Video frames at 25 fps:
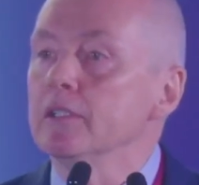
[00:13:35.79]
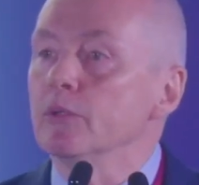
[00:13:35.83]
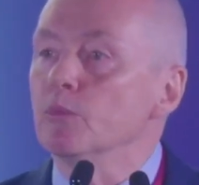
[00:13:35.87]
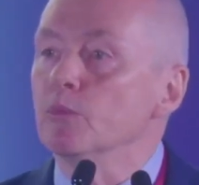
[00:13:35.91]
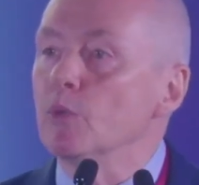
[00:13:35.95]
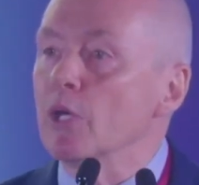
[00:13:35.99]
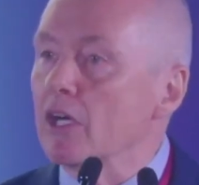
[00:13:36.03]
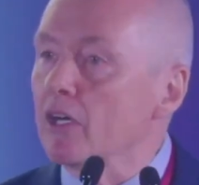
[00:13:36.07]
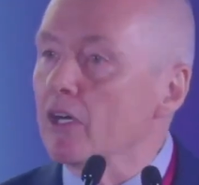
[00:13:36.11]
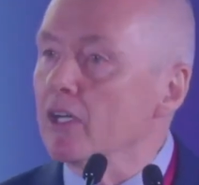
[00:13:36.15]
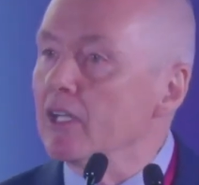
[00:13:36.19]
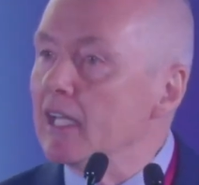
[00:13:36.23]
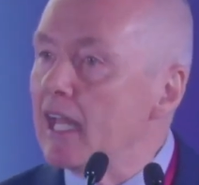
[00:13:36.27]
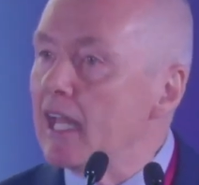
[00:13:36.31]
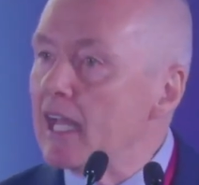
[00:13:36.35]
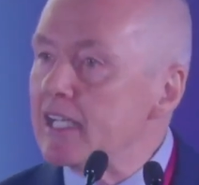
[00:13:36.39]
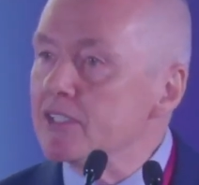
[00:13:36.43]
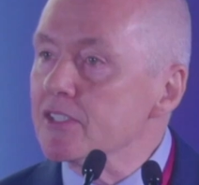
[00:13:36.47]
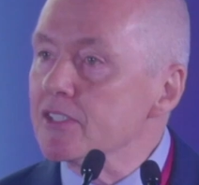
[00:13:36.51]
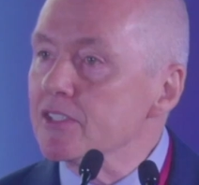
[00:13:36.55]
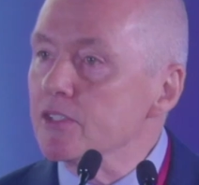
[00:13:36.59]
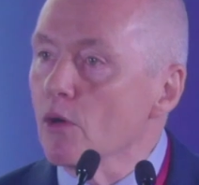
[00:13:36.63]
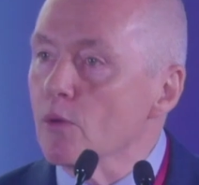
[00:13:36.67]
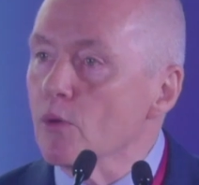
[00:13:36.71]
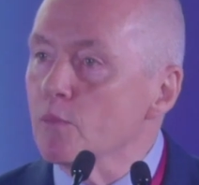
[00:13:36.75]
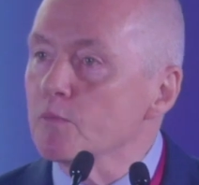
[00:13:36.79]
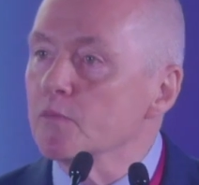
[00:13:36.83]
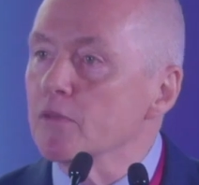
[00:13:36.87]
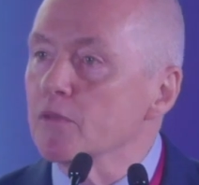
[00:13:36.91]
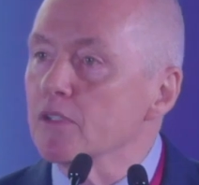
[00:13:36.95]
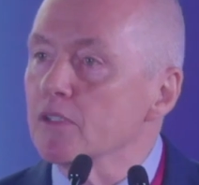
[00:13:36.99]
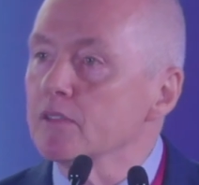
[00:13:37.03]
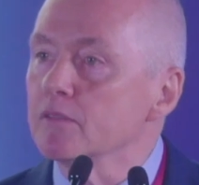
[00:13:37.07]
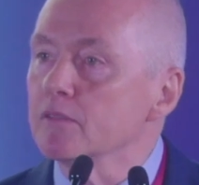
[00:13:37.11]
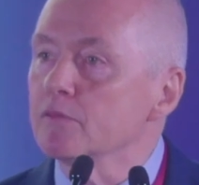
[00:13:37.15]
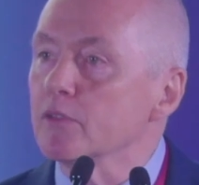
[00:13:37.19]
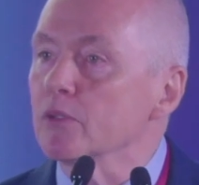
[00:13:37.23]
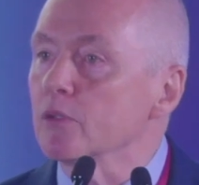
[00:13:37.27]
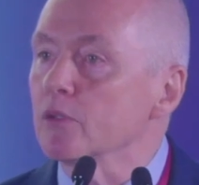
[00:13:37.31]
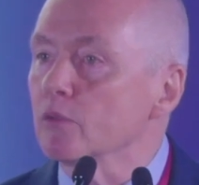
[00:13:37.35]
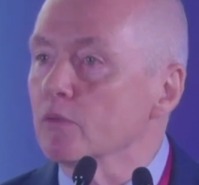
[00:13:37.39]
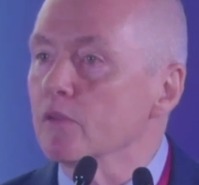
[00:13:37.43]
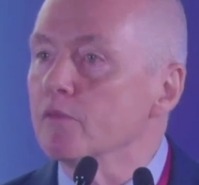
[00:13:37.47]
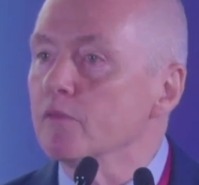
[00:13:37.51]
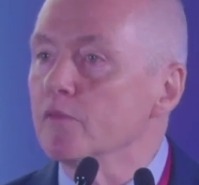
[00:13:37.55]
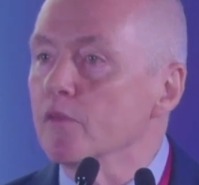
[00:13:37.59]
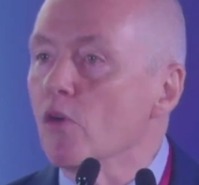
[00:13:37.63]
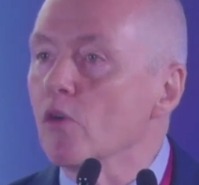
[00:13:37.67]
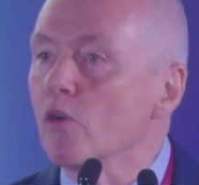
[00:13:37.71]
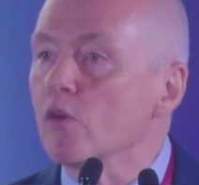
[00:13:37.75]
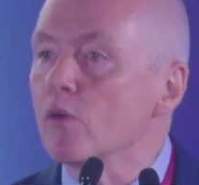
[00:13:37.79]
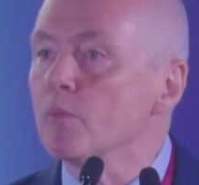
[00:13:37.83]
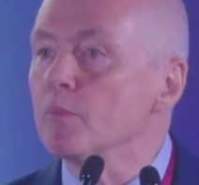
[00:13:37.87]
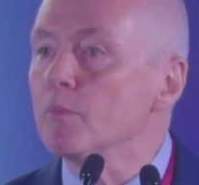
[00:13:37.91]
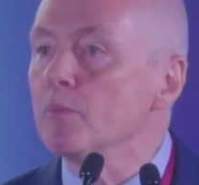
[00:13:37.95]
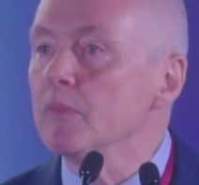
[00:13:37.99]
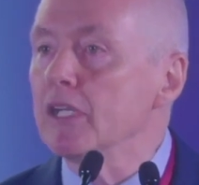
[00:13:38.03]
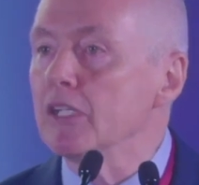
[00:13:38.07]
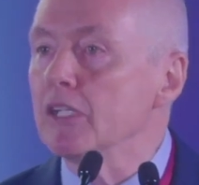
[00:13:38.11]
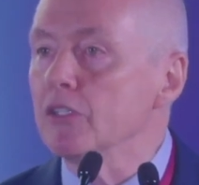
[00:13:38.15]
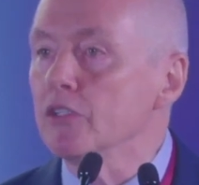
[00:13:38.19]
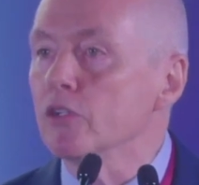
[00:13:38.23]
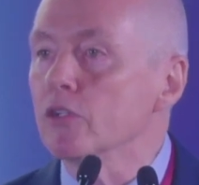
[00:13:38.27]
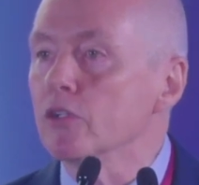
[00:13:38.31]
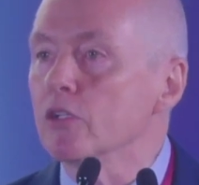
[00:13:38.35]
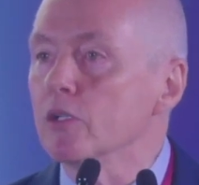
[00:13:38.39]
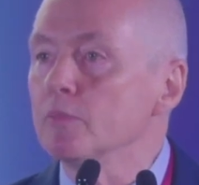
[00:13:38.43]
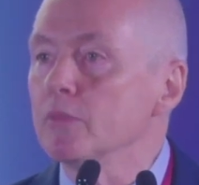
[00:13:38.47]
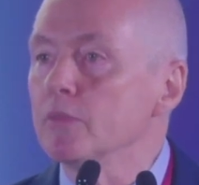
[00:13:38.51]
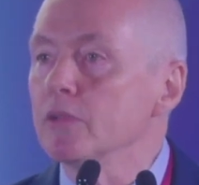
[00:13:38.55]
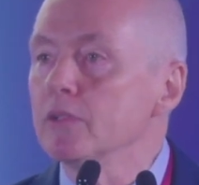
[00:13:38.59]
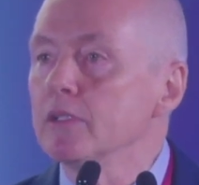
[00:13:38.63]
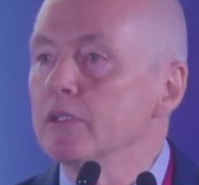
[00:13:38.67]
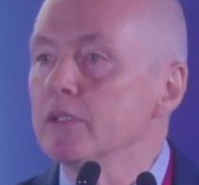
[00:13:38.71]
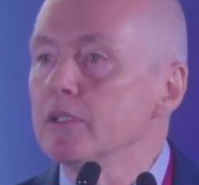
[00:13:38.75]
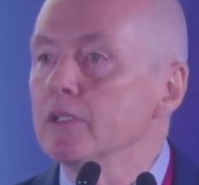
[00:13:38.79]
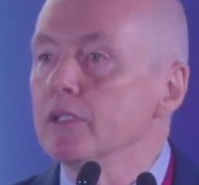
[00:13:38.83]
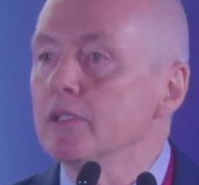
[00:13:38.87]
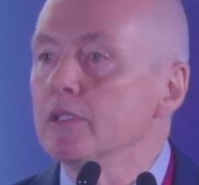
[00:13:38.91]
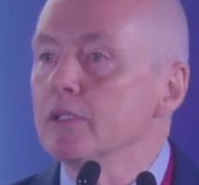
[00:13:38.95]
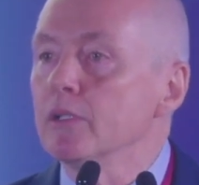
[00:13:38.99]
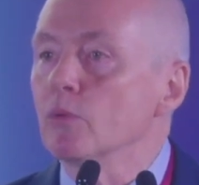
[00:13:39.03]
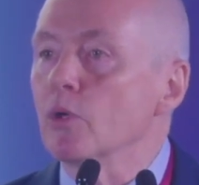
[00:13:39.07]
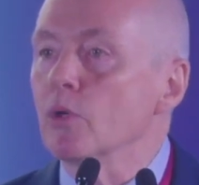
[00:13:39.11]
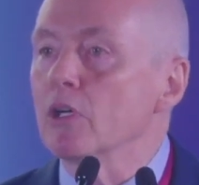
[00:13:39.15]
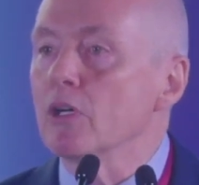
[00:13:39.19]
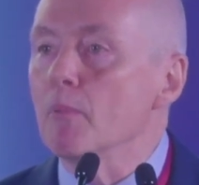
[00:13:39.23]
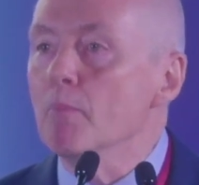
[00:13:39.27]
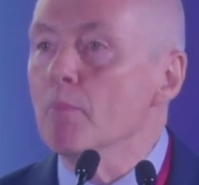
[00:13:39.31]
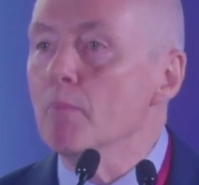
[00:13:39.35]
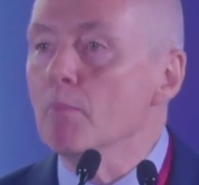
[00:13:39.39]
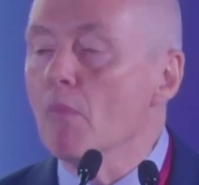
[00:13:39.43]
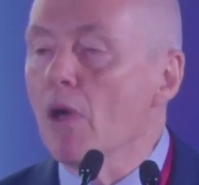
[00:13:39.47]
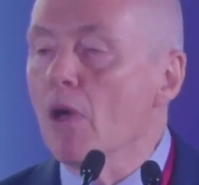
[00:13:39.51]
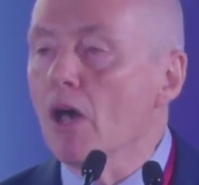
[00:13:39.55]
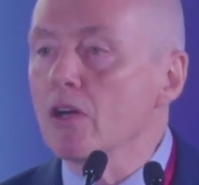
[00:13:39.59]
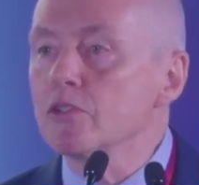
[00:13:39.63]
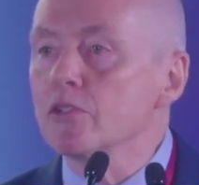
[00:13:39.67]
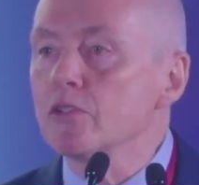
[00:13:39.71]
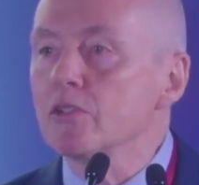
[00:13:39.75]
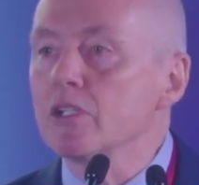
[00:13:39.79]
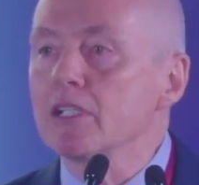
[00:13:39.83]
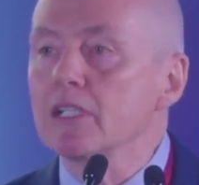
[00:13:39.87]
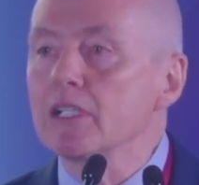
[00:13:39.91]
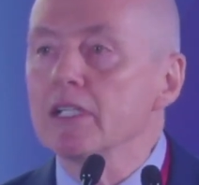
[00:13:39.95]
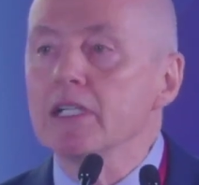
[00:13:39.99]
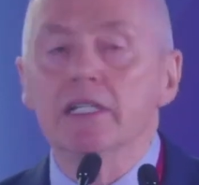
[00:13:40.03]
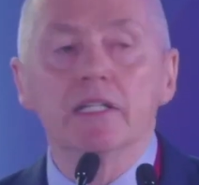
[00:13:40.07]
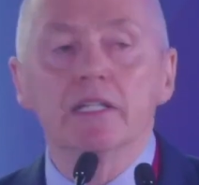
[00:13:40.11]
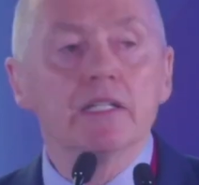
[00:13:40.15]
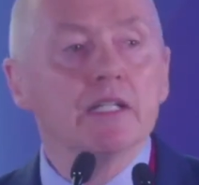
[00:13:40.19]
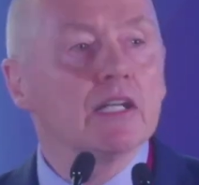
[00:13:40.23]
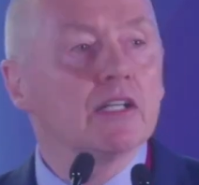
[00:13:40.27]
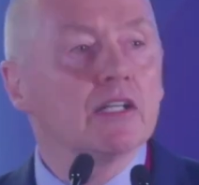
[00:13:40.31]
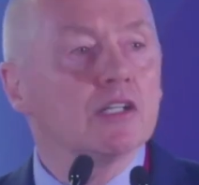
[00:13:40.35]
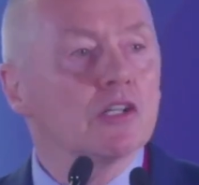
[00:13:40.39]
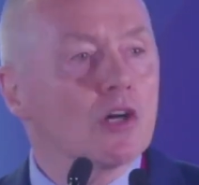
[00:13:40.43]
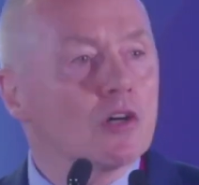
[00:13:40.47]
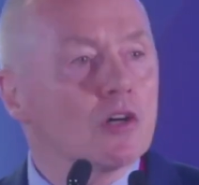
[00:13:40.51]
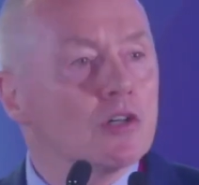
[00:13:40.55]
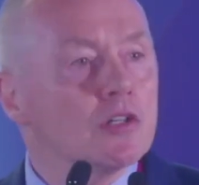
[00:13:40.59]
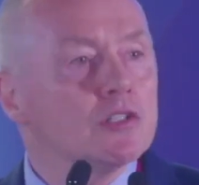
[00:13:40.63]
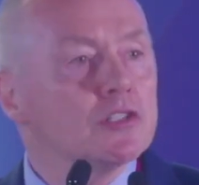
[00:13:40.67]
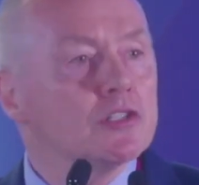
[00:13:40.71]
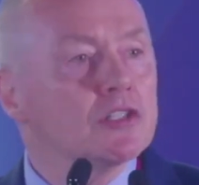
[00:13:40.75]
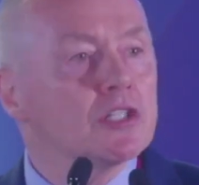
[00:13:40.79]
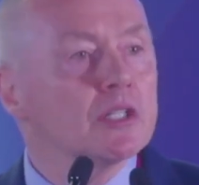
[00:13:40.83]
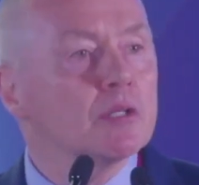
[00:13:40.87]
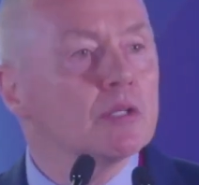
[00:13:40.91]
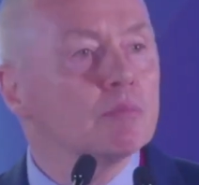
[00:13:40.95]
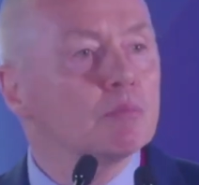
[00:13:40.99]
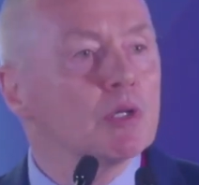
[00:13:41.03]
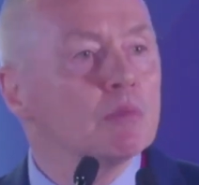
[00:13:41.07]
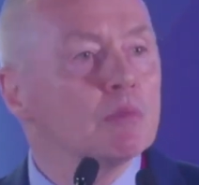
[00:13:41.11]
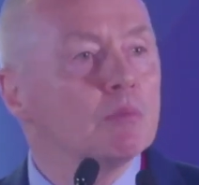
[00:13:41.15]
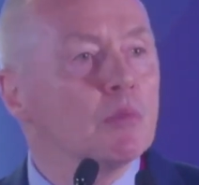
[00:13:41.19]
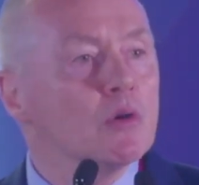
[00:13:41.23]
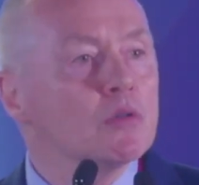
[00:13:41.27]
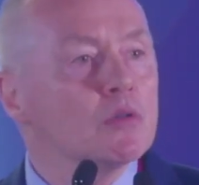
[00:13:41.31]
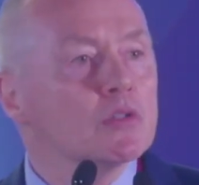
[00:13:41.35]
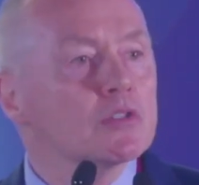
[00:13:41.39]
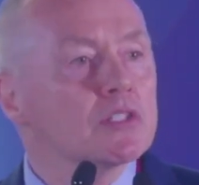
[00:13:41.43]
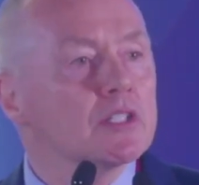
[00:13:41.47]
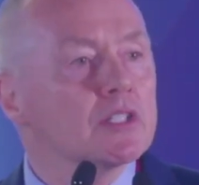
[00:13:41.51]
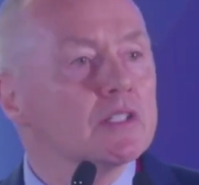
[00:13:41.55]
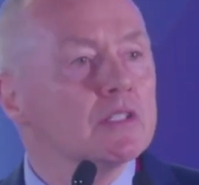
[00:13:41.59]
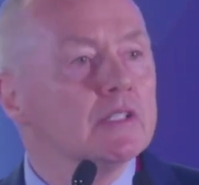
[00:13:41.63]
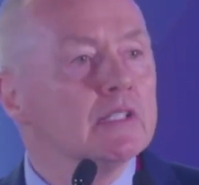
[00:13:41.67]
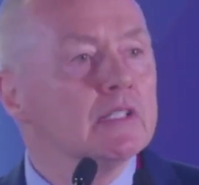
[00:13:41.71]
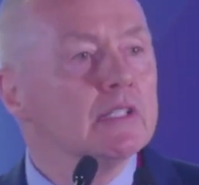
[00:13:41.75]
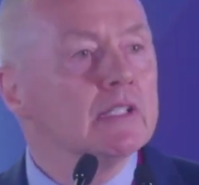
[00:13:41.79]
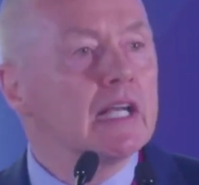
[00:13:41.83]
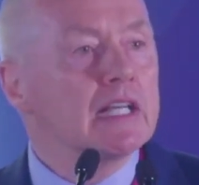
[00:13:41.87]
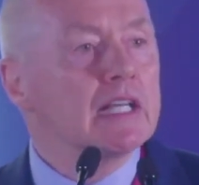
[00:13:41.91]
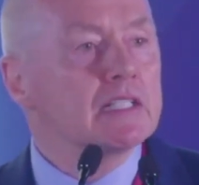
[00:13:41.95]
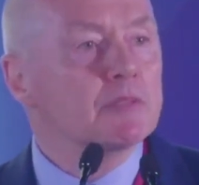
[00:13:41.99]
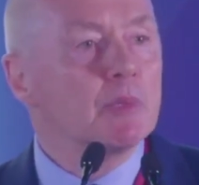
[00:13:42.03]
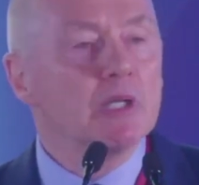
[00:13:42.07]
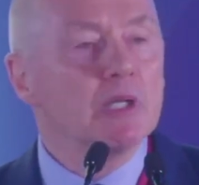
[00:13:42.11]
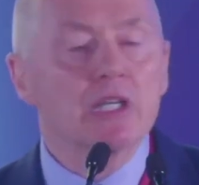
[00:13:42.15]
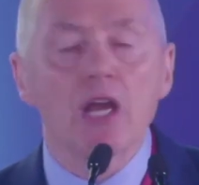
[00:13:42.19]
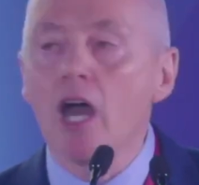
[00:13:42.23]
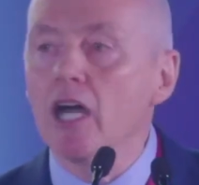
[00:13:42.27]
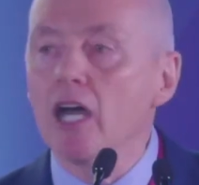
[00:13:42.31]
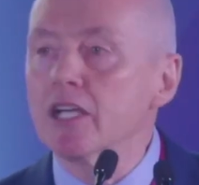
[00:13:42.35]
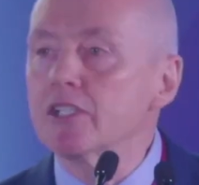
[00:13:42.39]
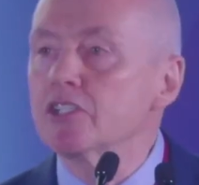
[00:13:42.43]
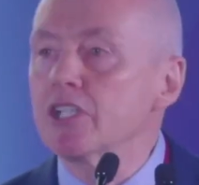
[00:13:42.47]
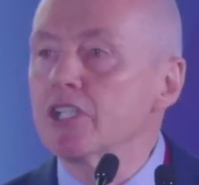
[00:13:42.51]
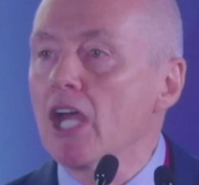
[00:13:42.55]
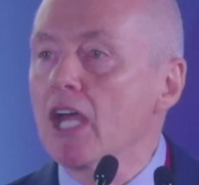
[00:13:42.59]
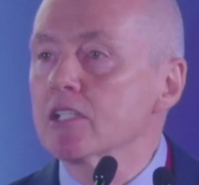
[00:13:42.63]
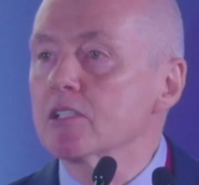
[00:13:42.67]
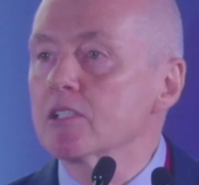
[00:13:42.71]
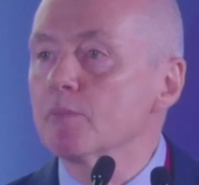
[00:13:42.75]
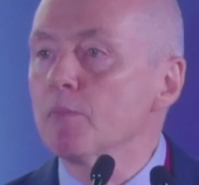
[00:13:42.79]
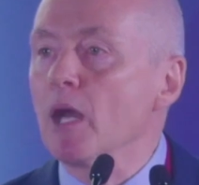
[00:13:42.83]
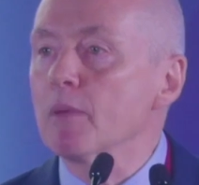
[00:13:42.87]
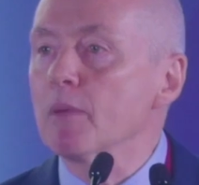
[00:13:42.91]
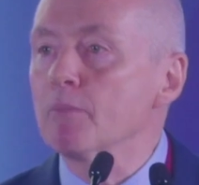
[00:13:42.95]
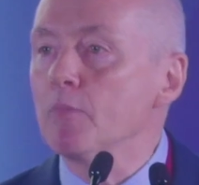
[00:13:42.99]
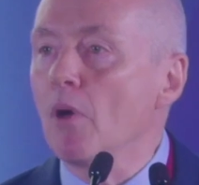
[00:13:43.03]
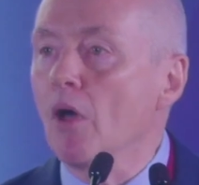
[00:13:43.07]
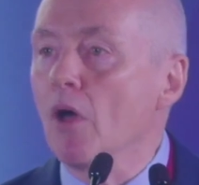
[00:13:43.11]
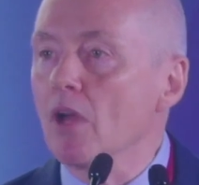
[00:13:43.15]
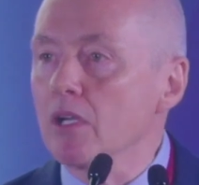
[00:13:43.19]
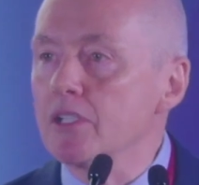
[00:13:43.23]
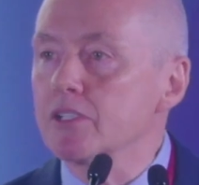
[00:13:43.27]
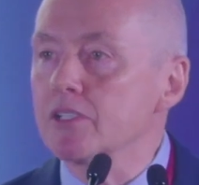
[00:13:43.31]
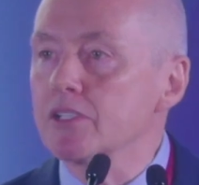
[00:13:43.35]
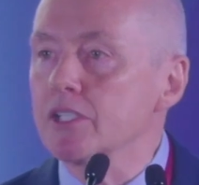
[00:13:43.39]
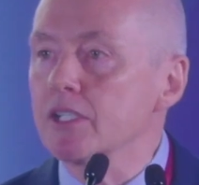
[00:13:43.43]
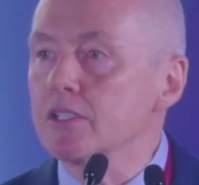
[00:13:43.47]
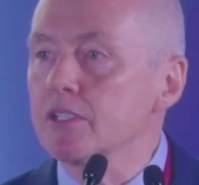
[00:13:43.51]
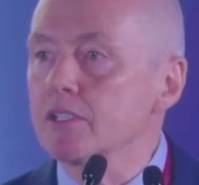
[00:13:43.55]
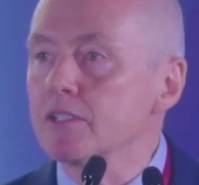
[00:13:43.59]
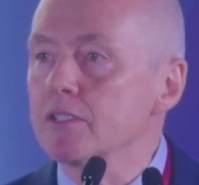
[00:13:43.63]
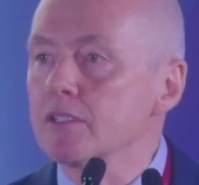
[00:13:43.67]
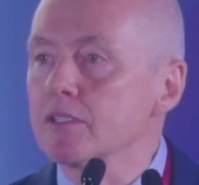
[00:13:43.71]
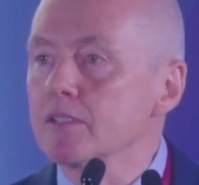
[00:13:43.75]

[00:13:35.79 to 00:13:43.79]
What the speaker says: We are less hopeful for the reform in Europe, where a moderately encouraging proposal has been hijacked by politics,